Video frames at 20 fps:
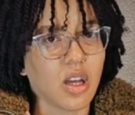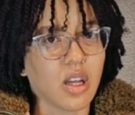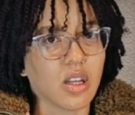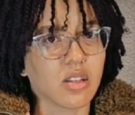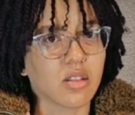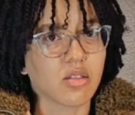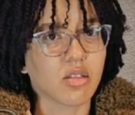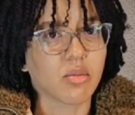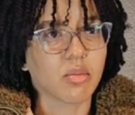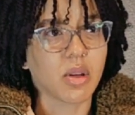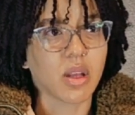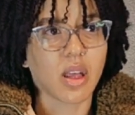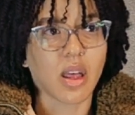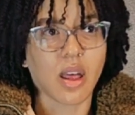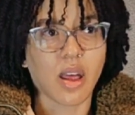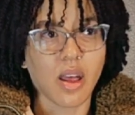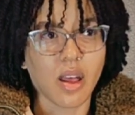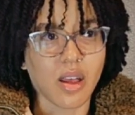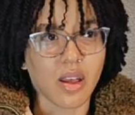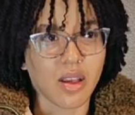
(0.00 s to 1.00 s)
And so I'm like,
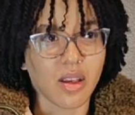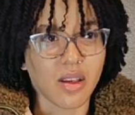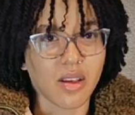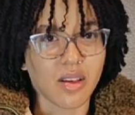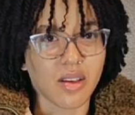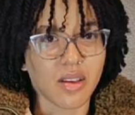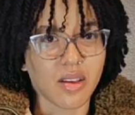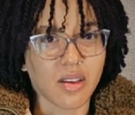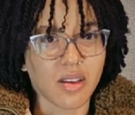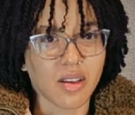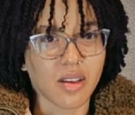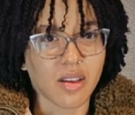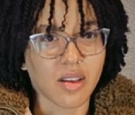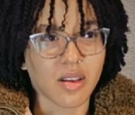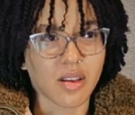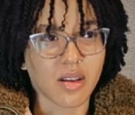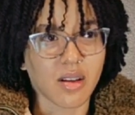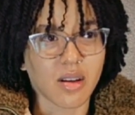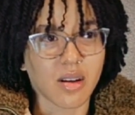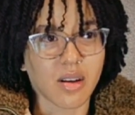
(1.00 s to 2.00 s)
hey,
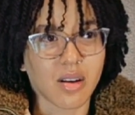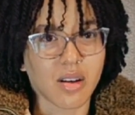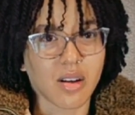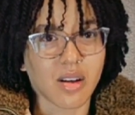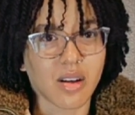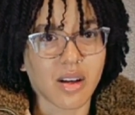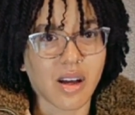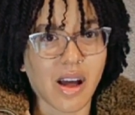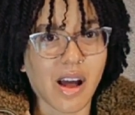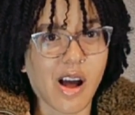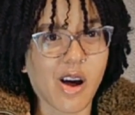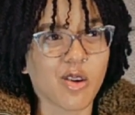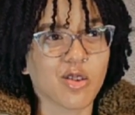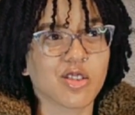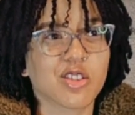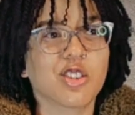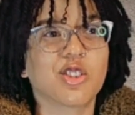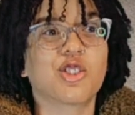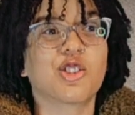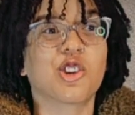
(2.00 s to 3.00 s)

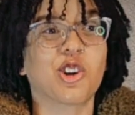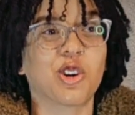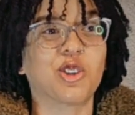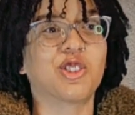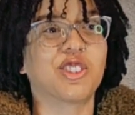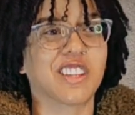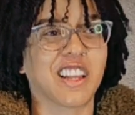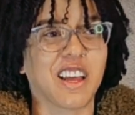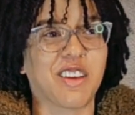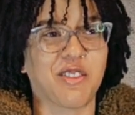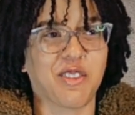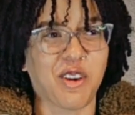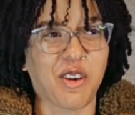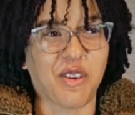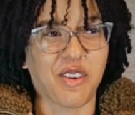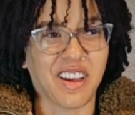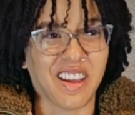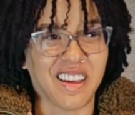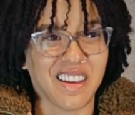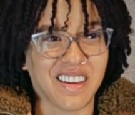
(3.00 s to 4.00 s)
how's your church life
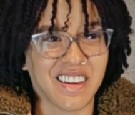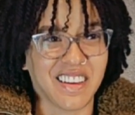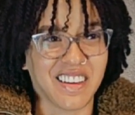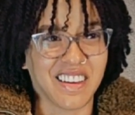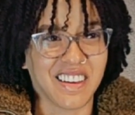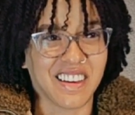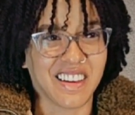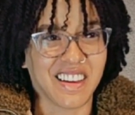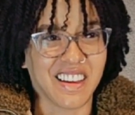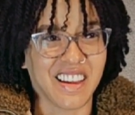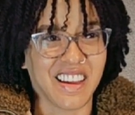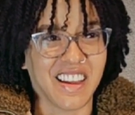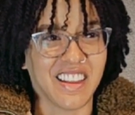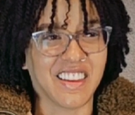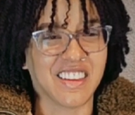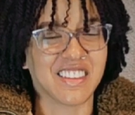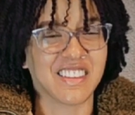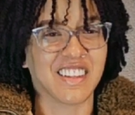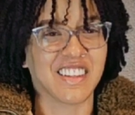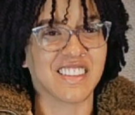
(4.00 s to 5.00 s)
going? In
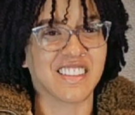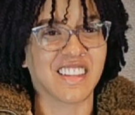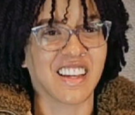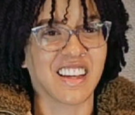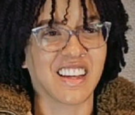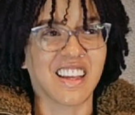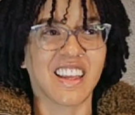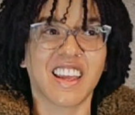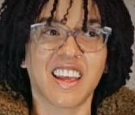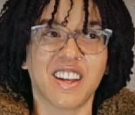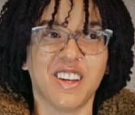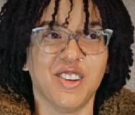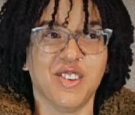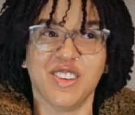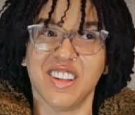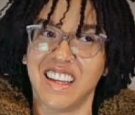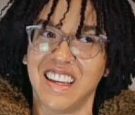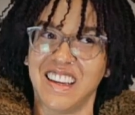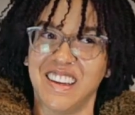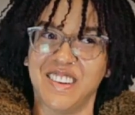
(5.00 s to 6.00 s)
the sense, like, can you
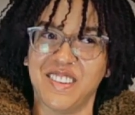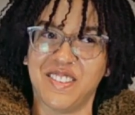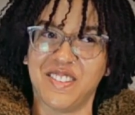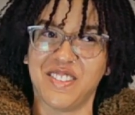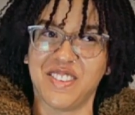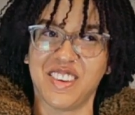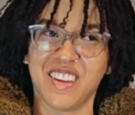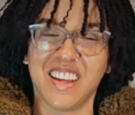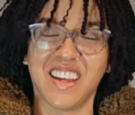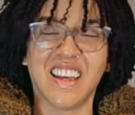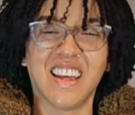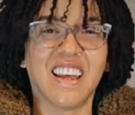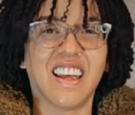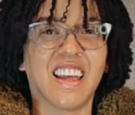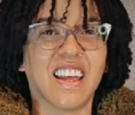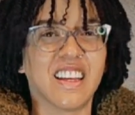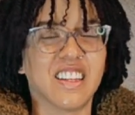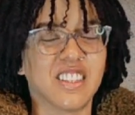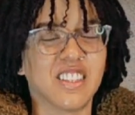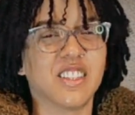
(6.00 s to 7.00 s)
leave?
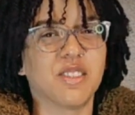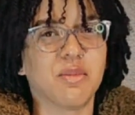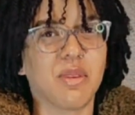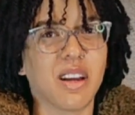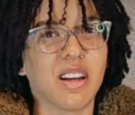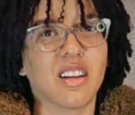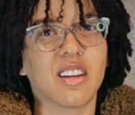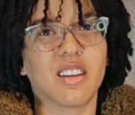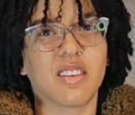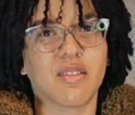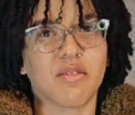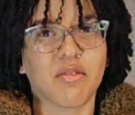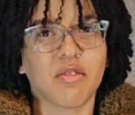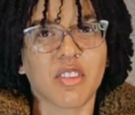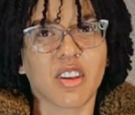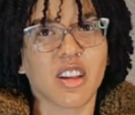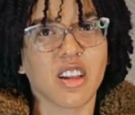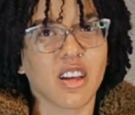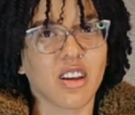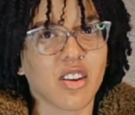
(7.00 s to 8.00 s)
And she's made it
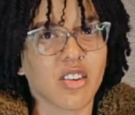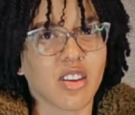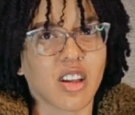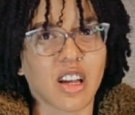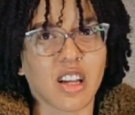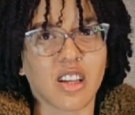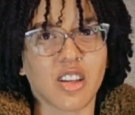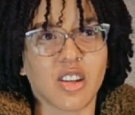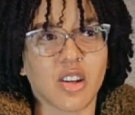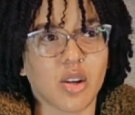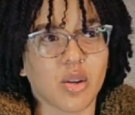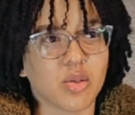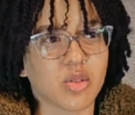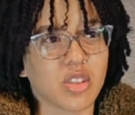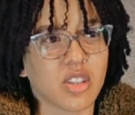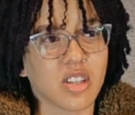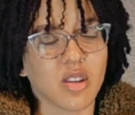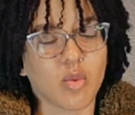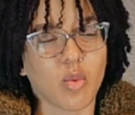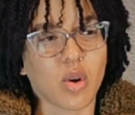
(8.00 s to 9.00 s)
clear, like, you know,
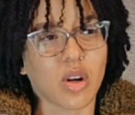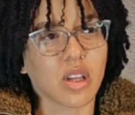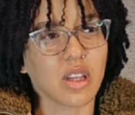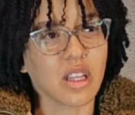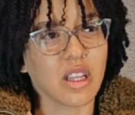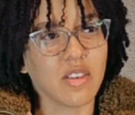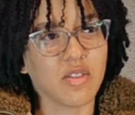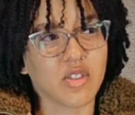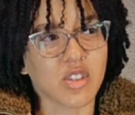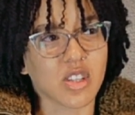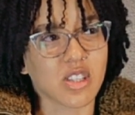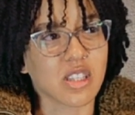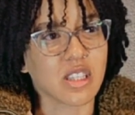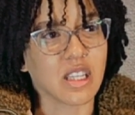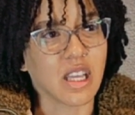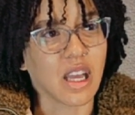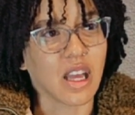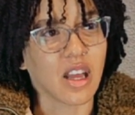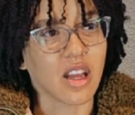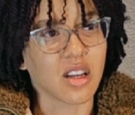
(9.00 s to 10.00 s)
she didn't want to leave
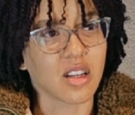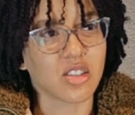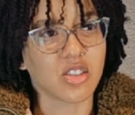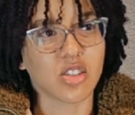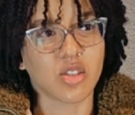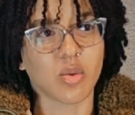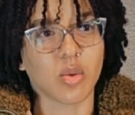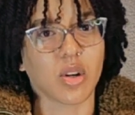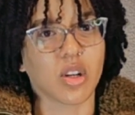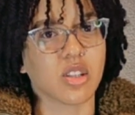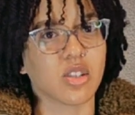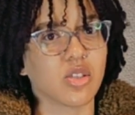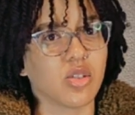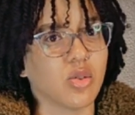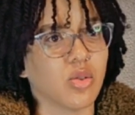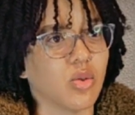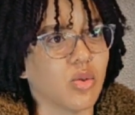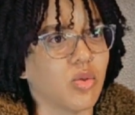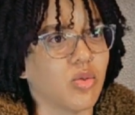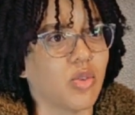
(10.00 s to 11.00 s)
just yet. She wanted
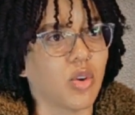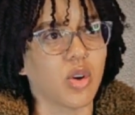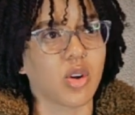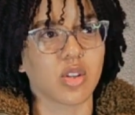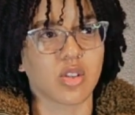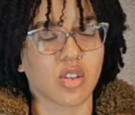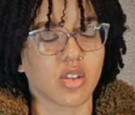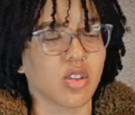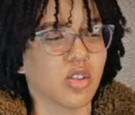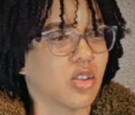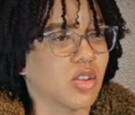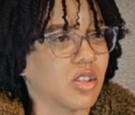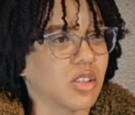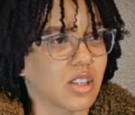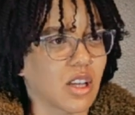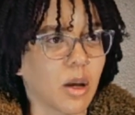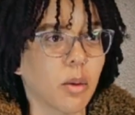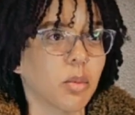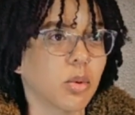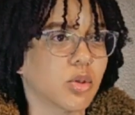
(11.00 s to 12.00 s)
to focus on the
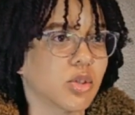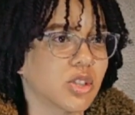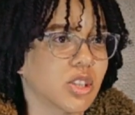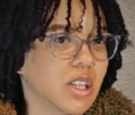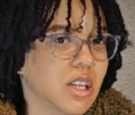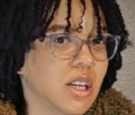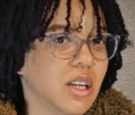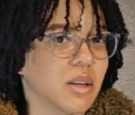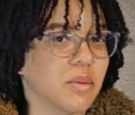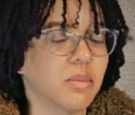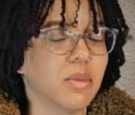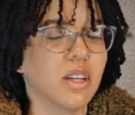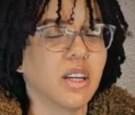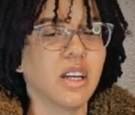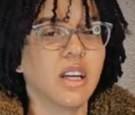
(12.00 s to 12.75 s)
discipleship.